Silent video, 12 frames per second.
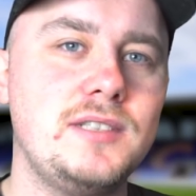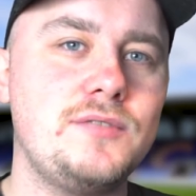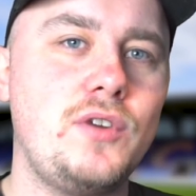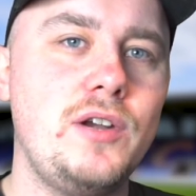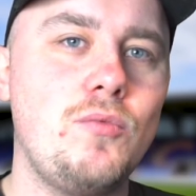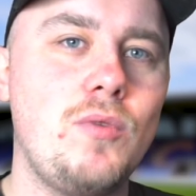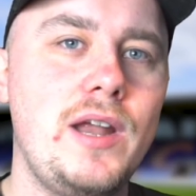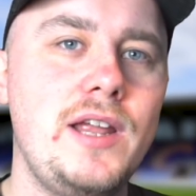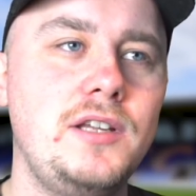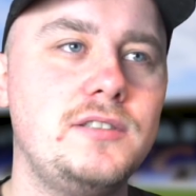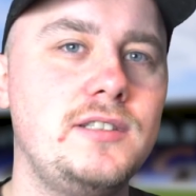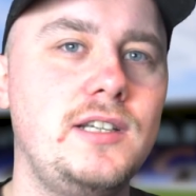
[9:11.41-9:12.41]
It's very rare
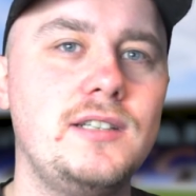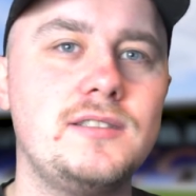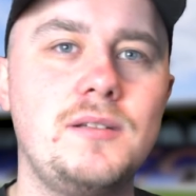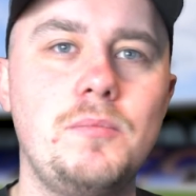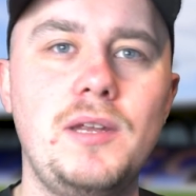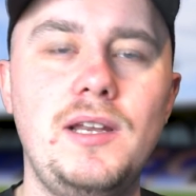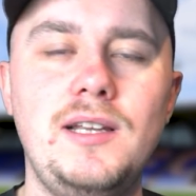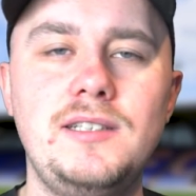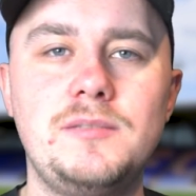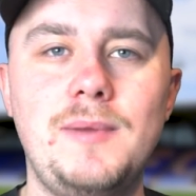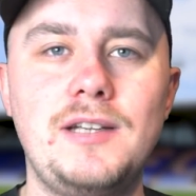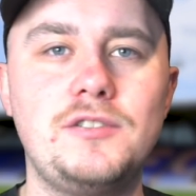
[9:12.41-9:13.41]
you see us completely
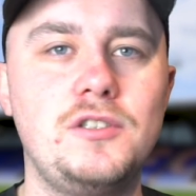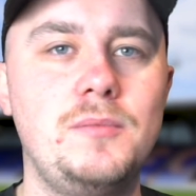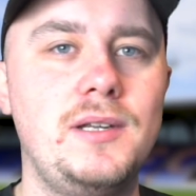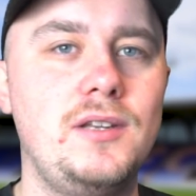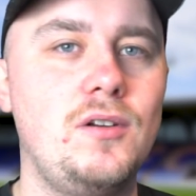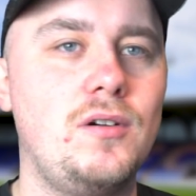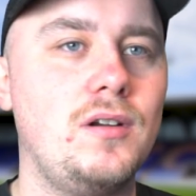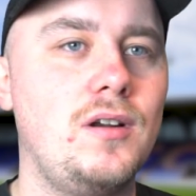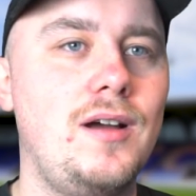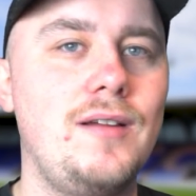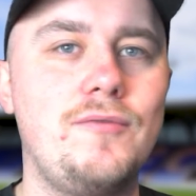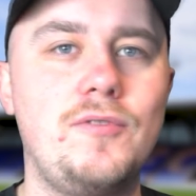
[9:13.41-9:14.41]
smash them and knock
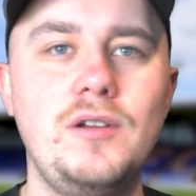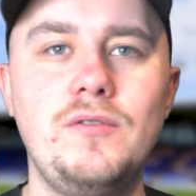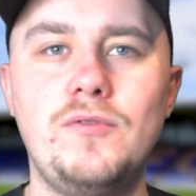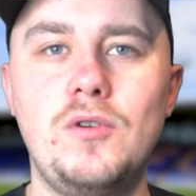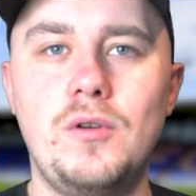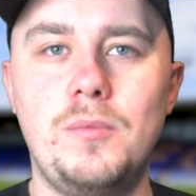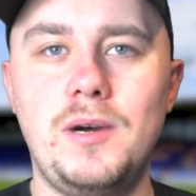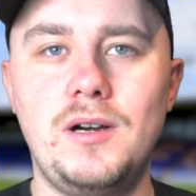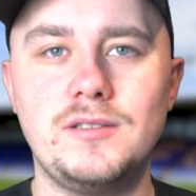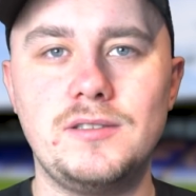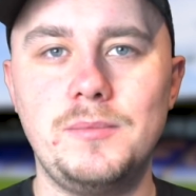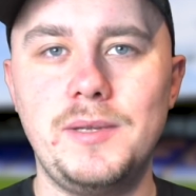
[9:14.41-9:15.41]
like three, four
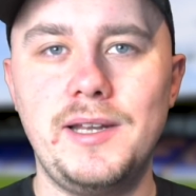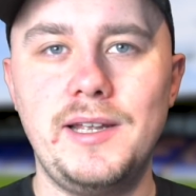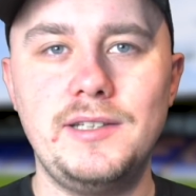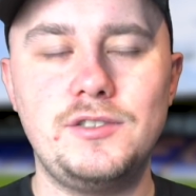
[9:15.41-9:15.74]
past a minute.